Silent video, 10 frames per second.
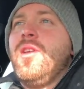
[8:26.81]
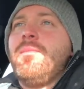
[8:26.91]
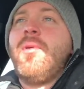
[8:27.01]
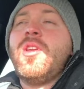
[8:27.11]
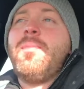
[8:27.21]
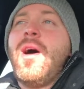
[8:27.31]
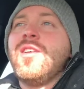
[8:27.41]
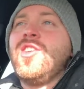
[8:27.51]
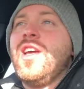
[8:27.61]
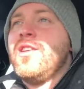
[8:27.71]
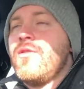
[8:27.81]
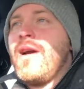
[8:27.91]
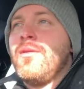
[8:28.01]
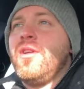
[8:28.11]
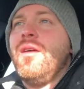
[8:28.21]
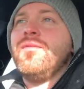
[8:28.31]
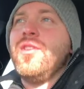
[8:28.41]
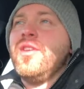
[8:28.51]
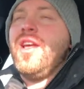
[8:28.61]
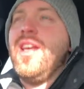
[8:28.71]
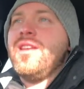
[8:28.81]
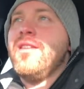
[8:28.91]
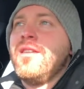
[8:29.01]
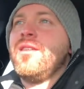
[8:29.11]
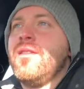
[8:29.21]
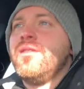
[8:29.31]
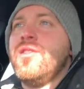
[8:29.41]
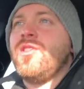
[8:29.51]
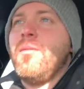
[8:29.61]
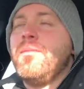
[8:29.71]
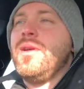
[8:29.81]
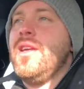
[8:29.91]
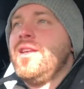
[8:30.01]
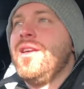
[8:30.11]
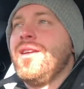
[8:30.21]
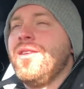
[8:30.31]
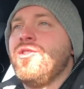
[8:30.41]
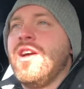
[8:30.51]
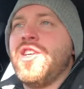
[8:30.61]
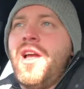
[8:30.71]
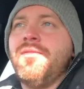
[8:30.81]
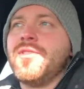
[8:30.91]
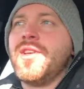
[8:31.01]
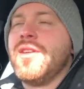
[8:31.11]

body parts hidden around London in zombie treasure hunt.